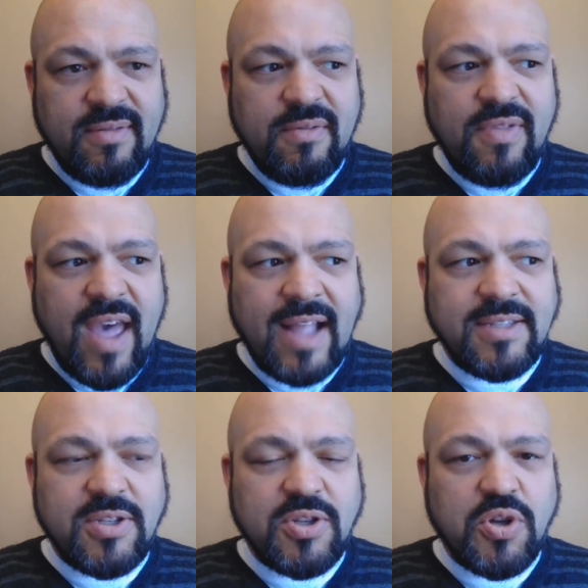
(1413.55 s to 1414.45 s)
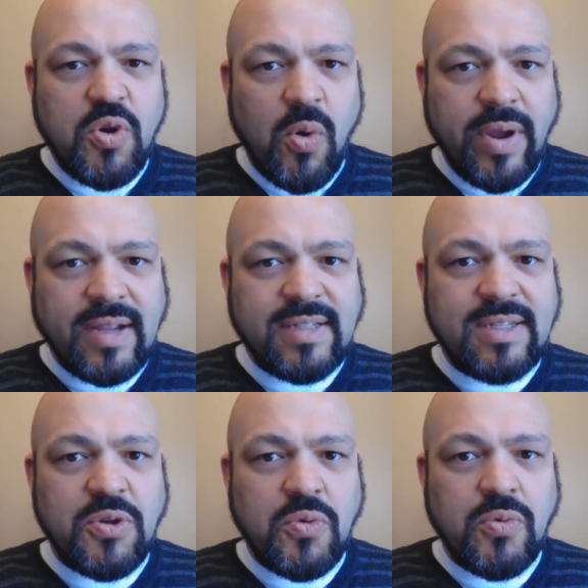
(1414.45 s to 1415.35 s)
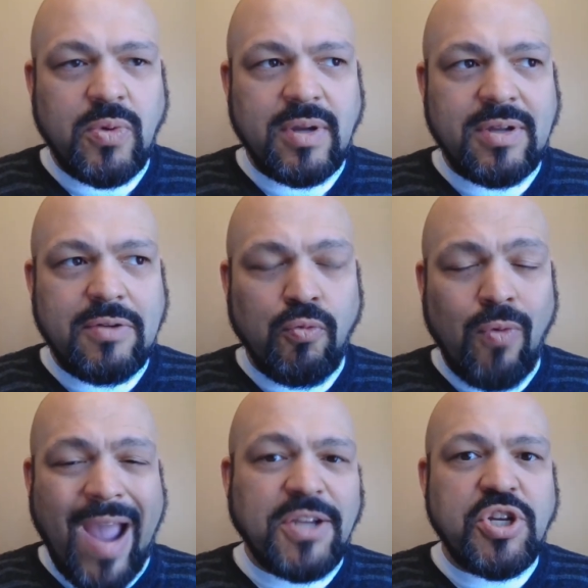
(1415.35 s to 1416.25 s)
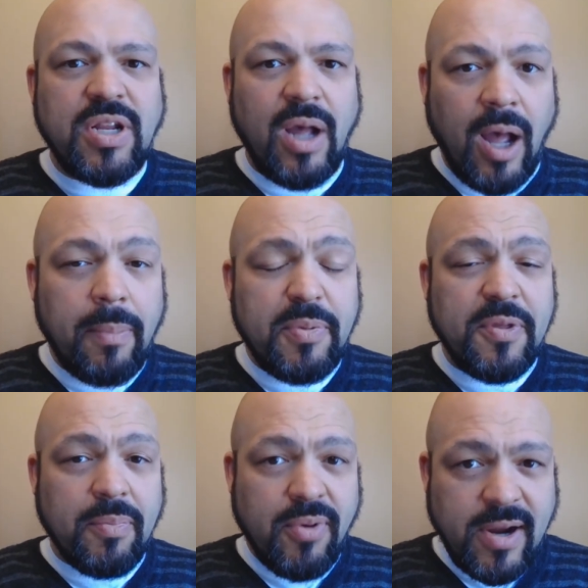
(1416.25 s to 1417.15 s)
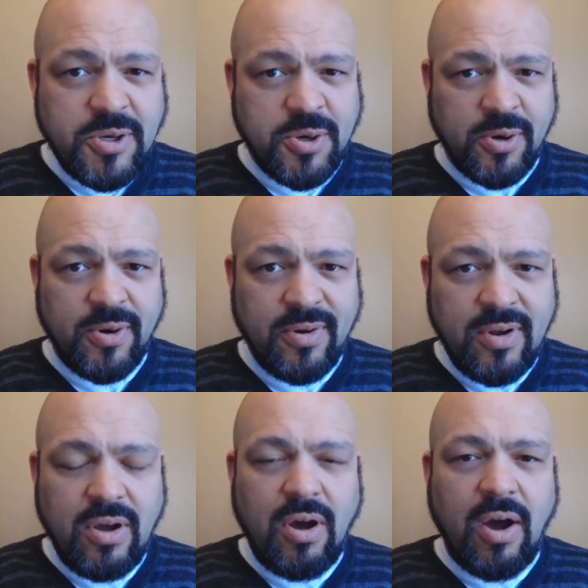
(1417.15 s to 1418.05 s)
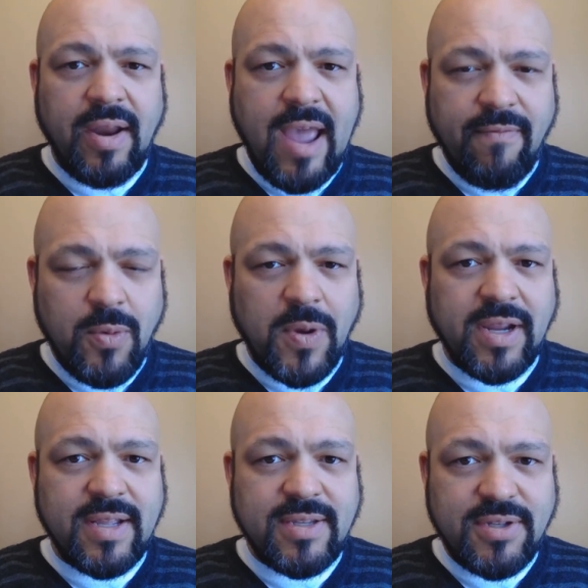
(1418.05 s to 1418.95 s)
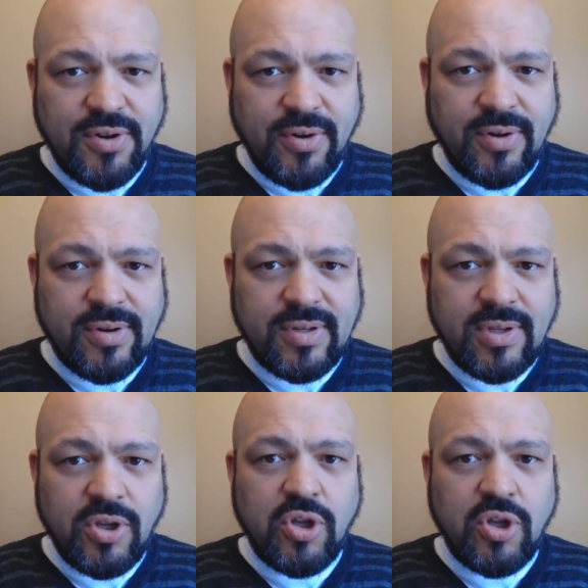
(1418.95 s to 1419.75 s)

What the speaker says: that's going to ratchet up the pressure on everyone concerned